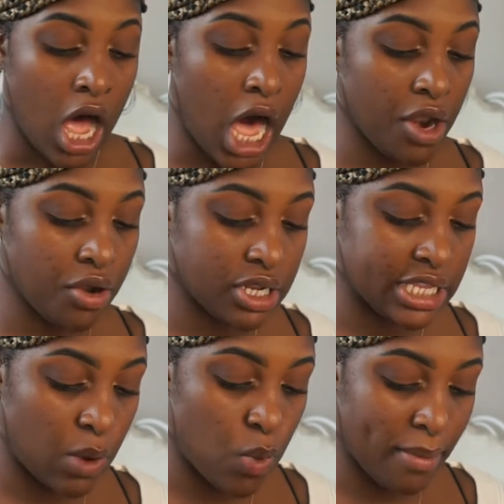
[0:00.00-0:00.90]
I don't
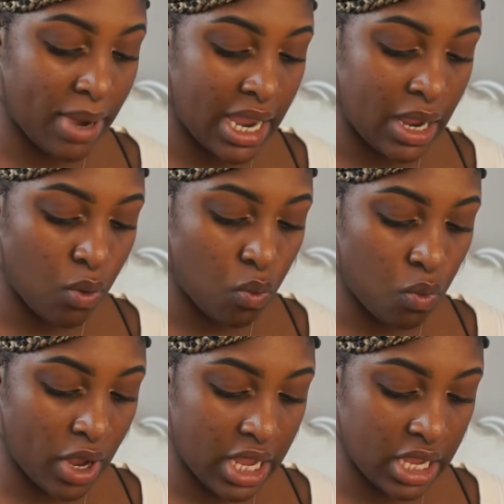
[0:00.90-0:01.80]
understand why my
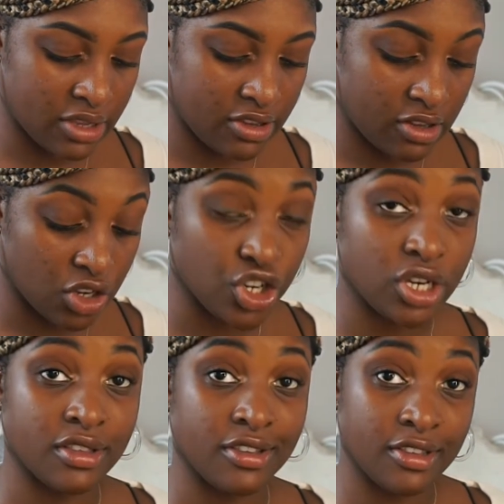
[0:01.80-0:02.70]
weight is such a
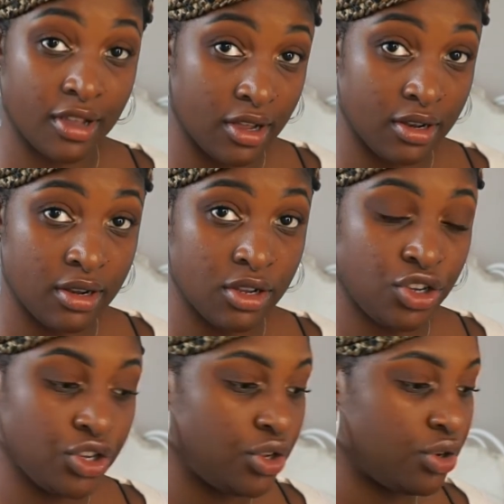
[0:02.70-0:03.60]
concern
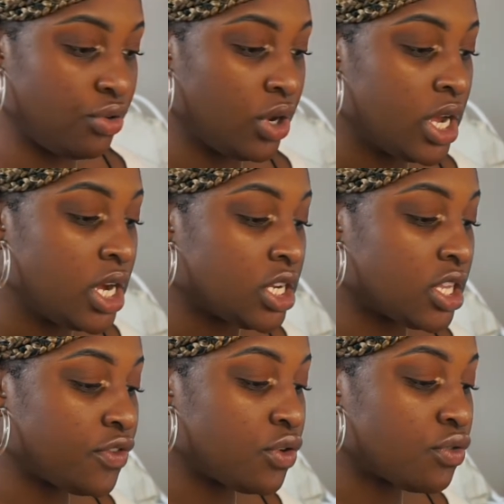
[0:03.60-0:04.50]
to you. Because
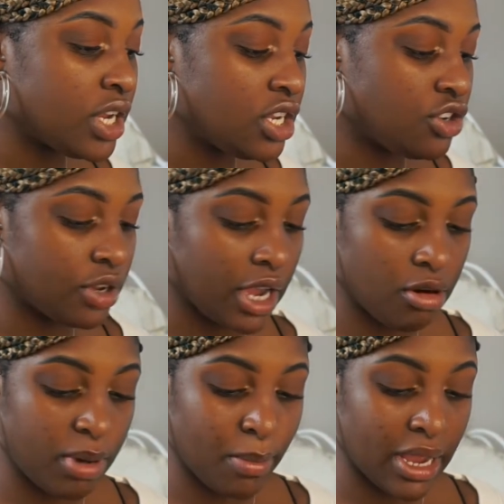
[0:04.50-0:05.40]
if you really do care
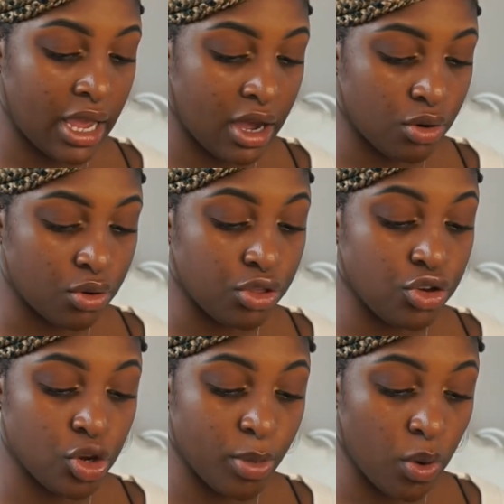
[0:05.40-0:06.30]
about my health, you
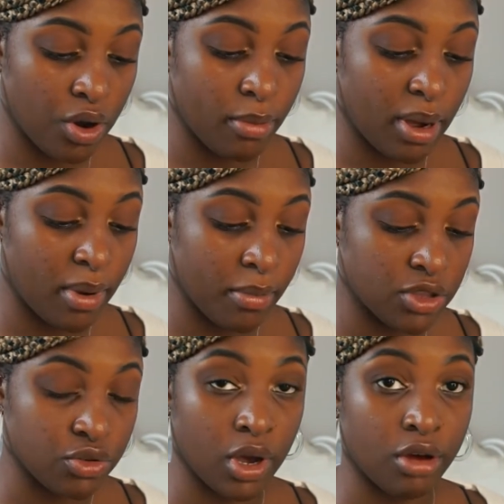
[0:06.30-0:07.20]
should be worrying about my
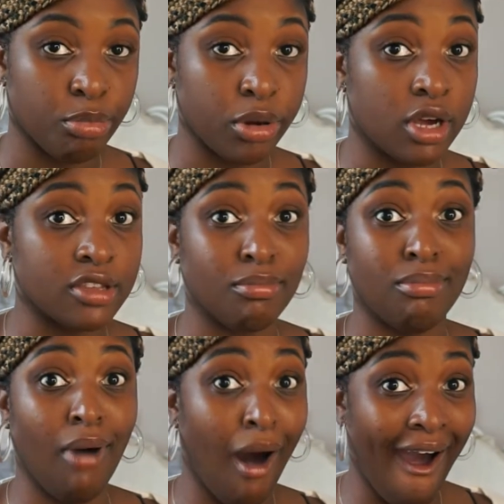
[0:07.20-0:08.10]
mental health. Because
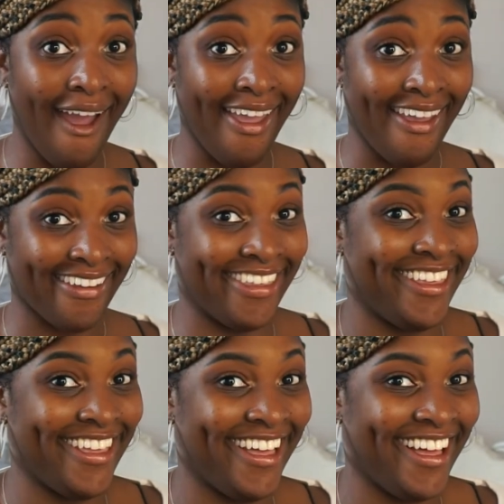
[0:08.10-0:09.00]
boy,
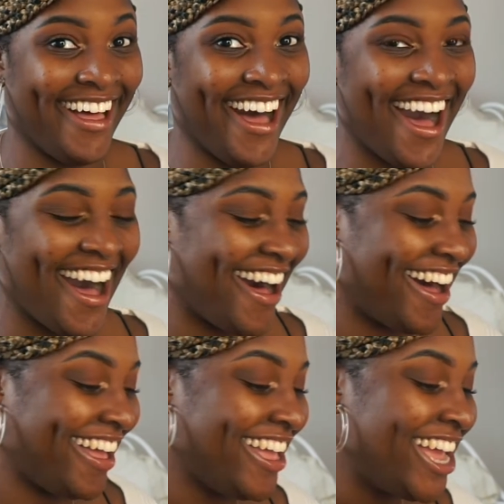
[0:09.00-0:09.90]

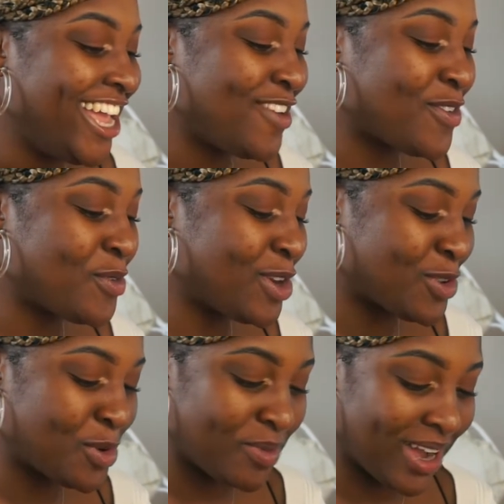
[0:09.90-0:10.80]
if you want to
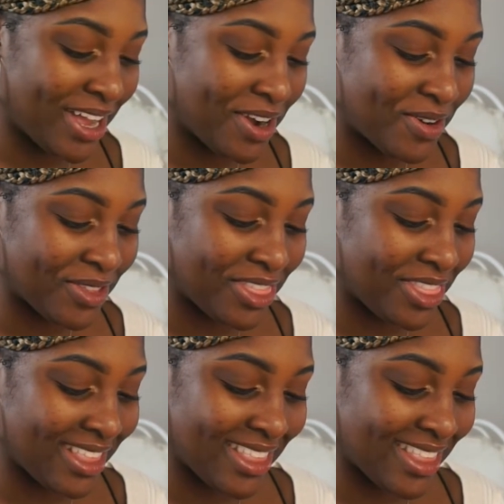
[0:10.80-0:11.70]
talk about health,
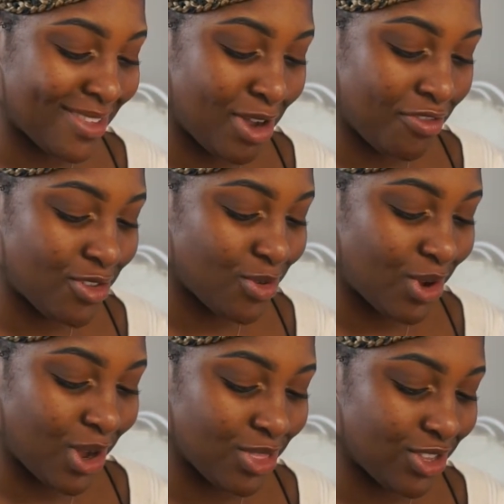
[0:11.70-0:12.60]
my physical
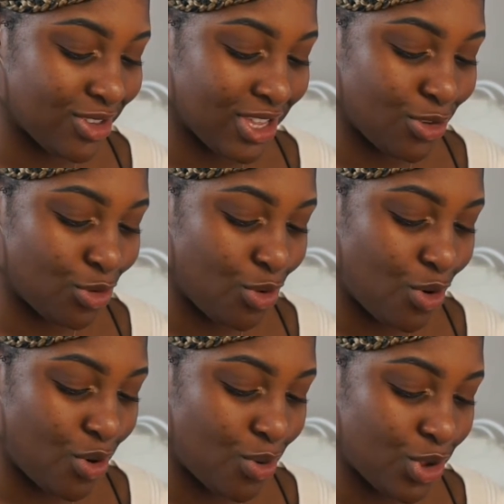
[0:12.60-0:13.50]
health is
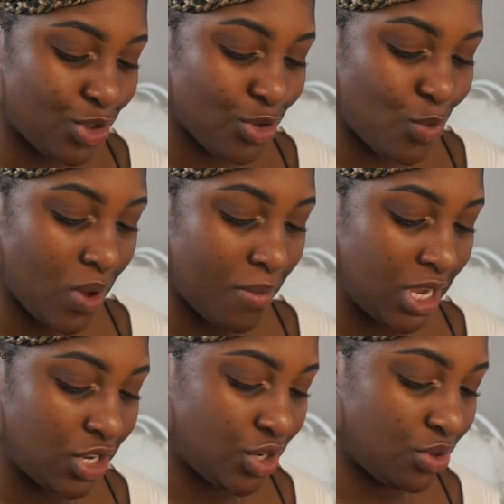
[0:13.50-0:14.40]
not where my
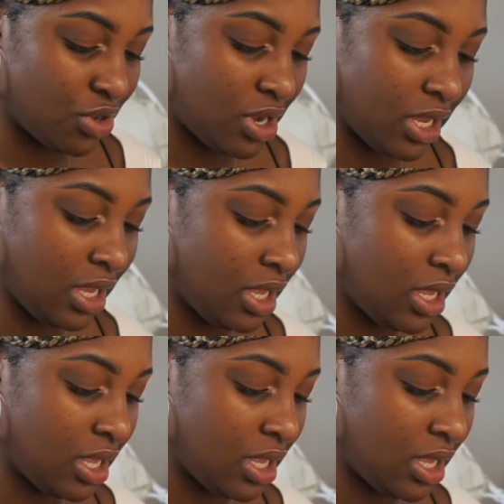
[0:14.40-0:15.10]
issues are here.